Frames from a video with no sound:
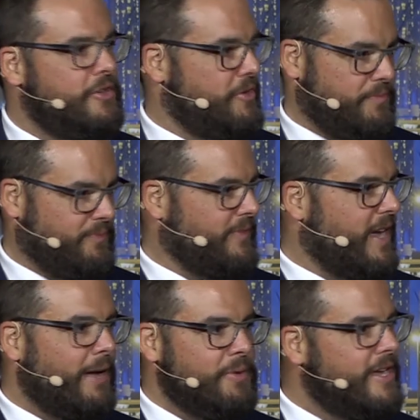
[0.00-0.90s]
you.
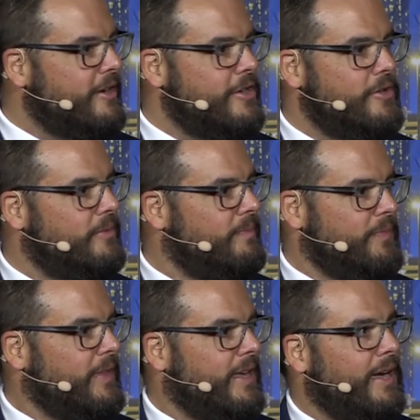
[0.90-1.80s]
God, we hear you,
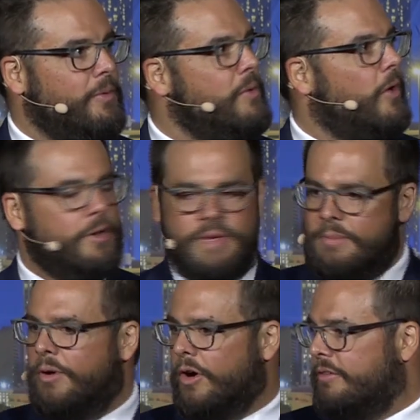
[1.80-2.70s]
and we want to be a
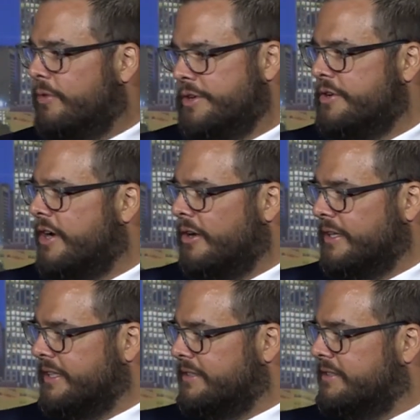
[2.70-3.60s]
part of what you're
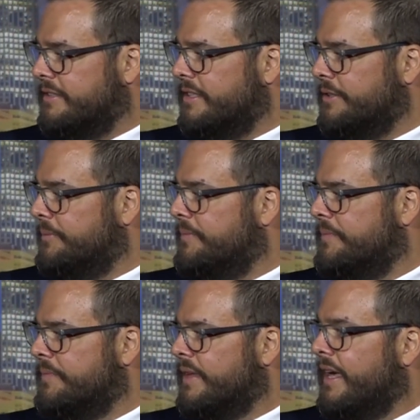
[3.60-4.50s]
calling us to do.
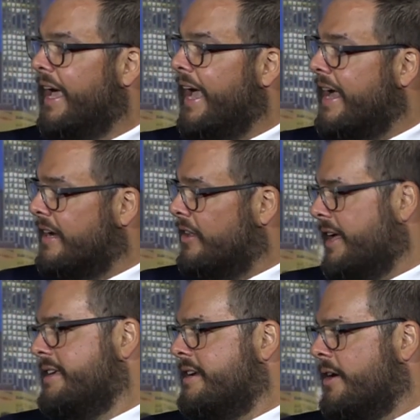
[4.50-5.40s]
And I'll
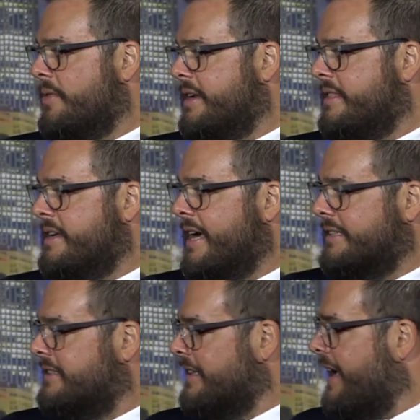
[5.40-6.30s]
let you know that at the
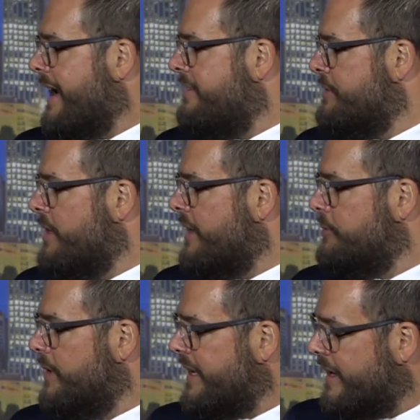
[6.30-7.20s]
next Alive in
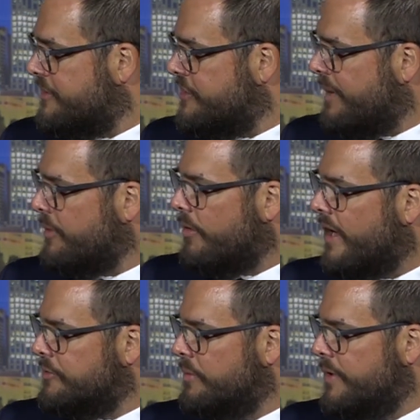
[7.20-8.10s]
Roswell, at our Chapel
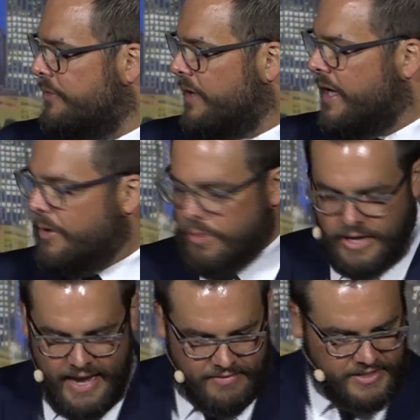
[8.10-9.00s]
Roswell booth, we're going
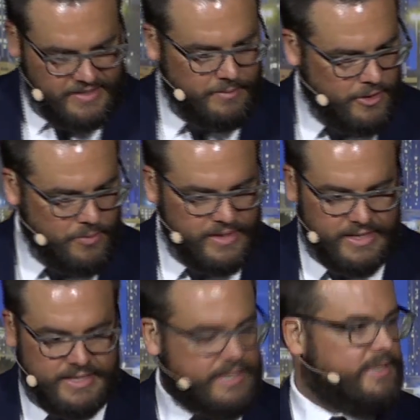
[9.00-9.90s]
to have a similar one
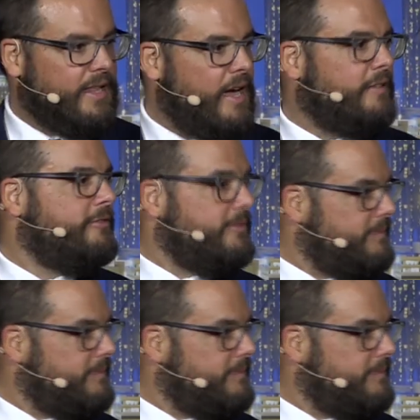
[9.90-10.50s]
that says love.